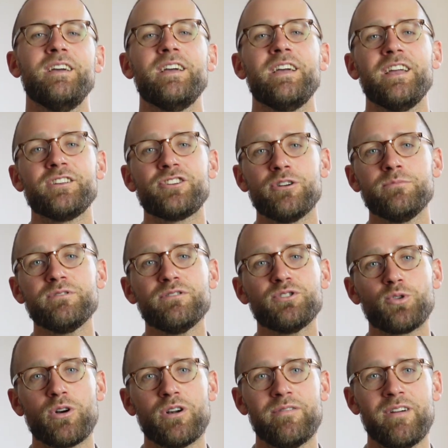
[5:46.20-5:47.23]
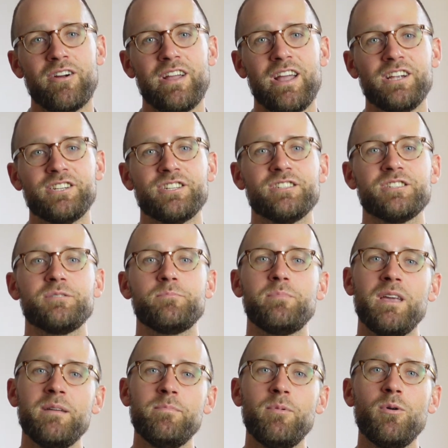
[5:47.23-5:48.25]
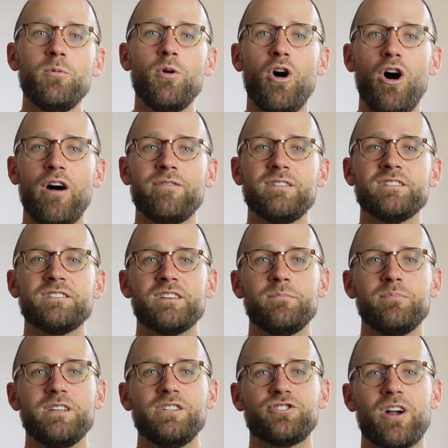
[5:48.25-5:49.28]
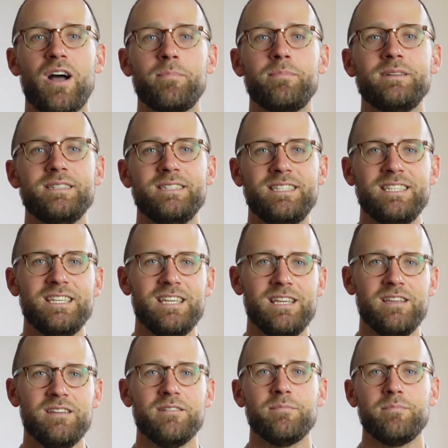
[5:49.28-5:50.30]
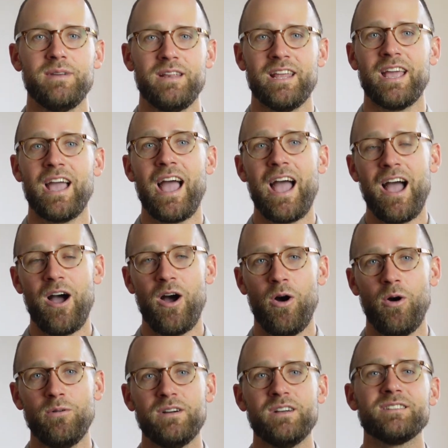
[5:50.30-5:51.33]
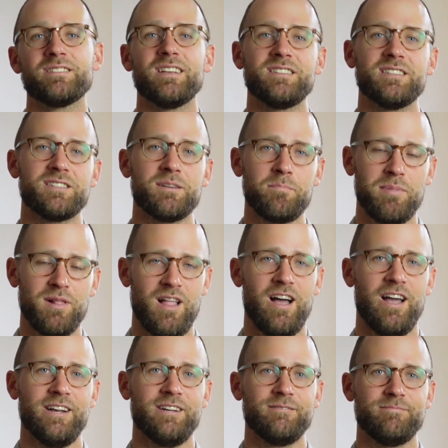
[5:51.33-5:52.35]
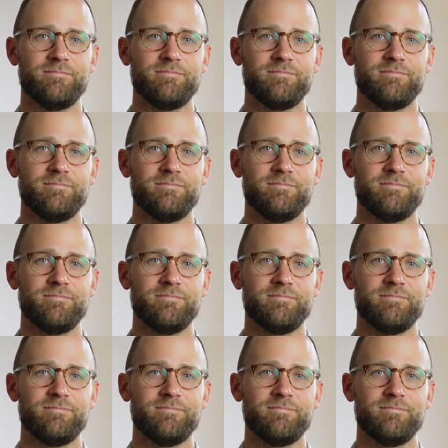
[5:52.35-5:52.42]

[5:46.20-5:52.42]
In terms of shorter variations, people will often simply drop di, meaning how, since it's implied.